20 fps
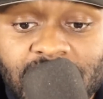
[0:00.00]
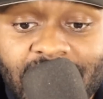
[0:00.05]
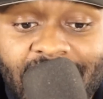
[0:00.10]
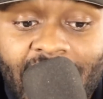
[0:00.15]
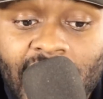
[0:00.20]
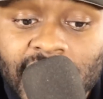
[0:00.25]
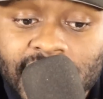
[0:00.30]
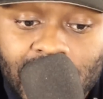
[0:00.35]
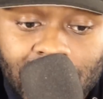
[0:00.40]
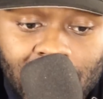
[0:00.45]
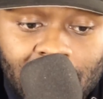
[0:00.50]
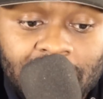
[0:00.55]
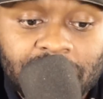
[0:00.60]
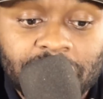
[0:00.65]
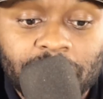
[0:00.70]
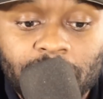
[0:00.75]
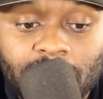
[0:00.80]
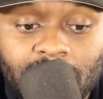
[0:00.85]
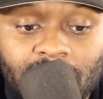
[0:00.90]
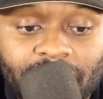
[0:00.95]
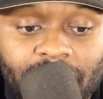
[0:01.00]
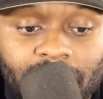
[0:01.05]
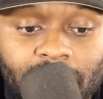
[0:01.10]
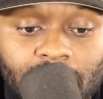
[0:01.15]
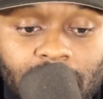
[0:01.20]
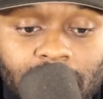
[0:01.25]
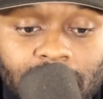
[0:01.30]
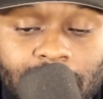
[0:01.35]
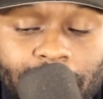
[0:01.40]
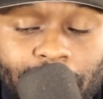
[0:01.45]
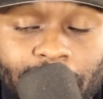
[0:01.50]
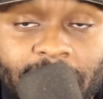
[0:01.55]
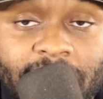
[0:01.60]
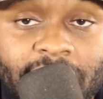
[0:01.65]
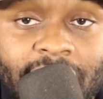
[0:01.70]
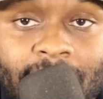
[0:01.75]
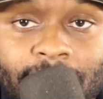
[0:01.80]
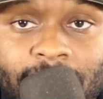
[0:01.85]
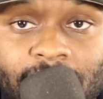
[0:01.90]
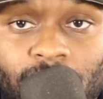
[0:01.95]
He has the luxury of a pretty
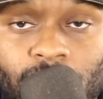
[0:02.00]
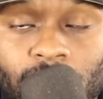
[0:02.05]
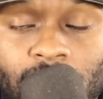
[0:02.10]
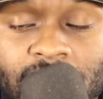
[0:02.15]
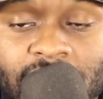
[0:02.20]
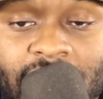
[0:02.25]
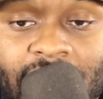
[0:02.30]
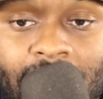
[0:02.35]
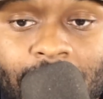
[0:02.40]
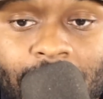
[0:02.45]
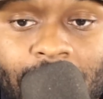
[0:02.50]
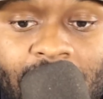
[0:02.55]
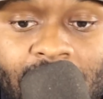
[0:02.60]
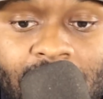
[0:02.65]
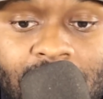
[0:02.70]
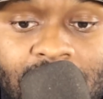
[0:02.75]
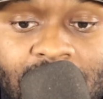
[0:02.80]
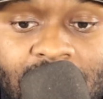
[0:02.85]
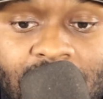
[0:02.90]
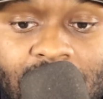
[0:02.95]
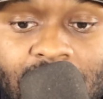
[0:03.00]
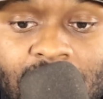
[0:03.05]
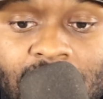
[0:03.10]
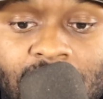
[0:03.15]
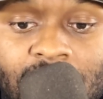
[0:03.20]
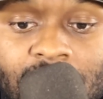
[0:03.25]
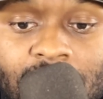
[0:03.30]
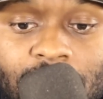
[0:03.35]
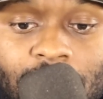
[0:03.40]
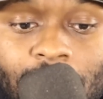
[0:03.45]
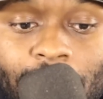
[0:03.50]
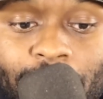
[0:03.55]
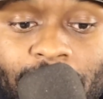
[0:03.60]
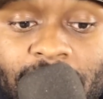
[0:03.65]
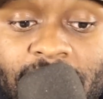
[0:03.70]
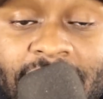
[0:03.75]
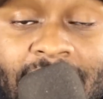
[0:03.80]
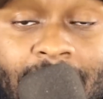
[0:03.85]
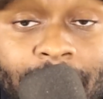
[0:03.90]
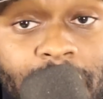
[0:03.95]
damn good run game and, a
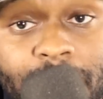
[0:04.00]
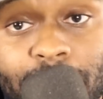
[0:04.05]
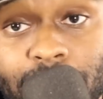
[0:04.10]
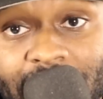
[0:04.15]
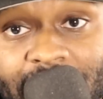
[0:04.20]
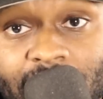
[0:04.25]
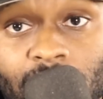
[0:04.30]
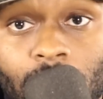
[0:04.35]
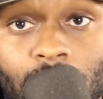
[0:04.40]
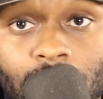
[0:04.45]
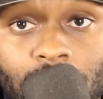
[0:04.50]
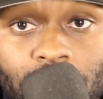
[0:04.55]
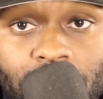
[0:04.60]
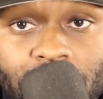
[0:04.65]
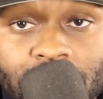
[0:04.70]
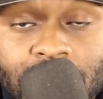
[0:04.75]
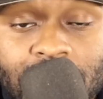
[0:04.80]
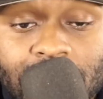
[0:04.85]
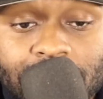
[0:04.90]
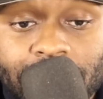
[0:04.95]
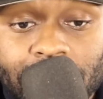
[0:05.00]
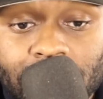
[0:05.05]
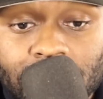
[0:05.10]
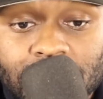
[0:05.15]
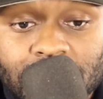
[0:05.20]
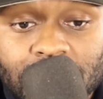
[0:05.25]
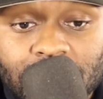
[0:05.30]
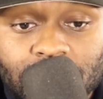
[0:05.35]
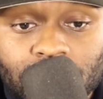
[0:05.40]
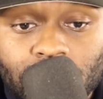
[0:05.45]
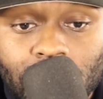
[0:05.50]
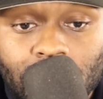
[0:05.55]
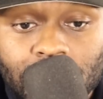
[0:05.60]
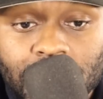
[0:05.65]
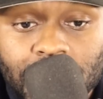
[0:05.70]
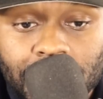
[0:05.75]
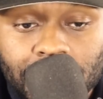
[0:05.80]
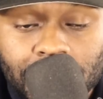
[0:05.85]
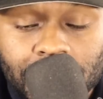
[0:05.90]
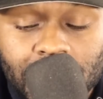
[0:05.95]
pretty damn good play caller in Doug Peterson as well,
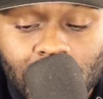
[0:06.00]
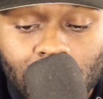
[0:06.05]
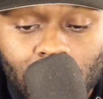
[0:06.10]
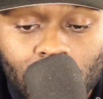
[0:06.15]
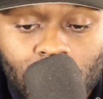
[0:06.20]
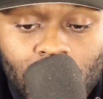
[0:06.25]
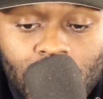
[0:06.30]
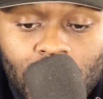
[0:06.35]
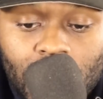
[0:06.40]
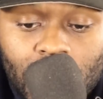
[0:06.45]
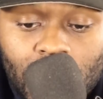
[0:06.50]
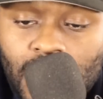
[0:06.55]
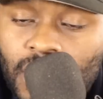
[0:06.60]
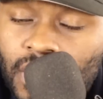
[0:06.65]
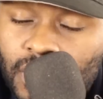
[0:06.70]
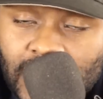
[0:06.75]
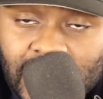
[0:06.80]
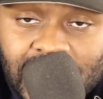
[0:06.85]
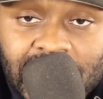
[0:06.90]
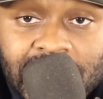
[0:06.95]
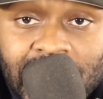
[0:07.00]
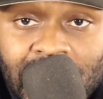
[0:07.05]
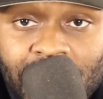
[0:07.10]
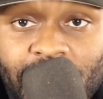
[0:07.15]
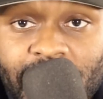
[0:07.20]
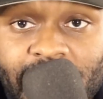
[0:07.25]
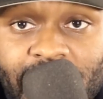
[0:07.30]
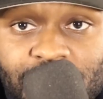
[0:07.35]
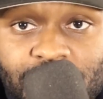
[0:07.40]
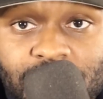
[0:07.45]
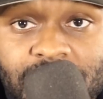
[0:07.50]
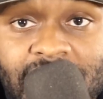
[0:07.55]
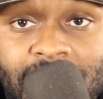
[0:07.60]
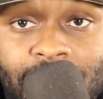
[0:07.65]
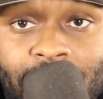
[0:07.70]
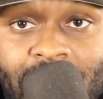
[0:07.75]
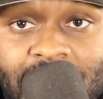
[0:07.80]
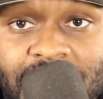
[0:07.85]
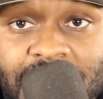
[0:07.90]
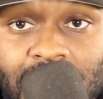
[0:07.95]
too. So this is going to be an interesting
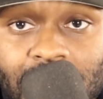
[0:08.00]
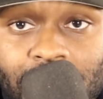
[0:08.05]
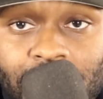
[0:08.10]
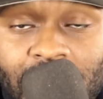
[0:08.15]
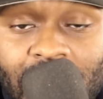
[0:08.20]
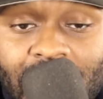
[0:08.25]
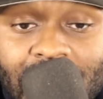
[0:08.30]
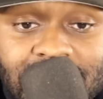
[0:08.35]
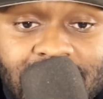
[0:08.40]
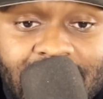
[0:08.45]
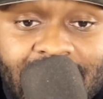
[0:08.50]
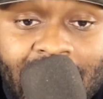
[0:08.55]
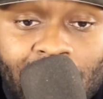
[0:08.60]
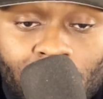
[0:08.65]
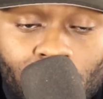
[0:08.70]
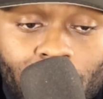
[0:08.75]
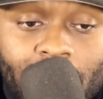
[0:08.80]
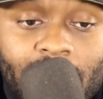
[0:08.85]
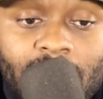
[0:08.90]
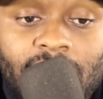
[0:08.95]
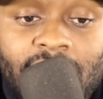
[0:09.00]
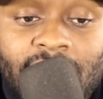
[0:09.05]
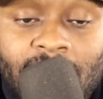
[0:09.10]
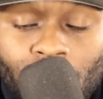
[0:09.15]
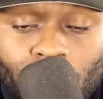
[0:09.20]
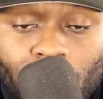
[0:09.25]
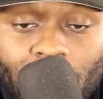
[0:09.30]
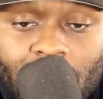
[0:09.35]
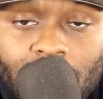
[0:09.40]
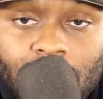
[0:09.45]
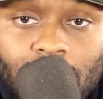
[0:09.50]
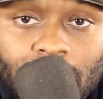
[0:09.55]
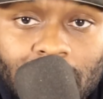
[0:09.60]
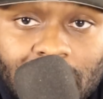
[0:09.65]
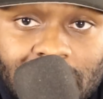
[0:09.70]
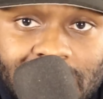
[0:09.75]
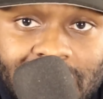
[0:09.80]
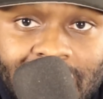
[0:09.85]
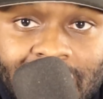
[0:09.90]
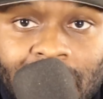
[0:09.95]
matchup, guys. I can't wait.
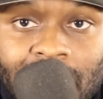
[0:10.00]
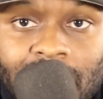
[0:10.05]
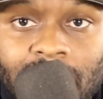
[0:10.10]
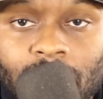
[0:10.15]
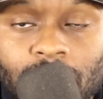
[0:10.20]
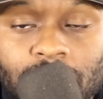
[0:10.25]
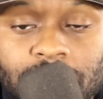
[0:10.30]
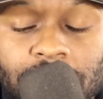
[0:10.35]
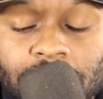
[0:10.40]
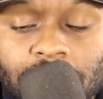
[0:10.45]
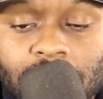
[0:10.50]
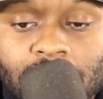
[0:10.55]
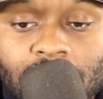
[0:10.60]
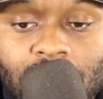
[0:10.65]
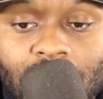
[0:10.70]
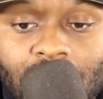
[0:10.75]
This is getting closer.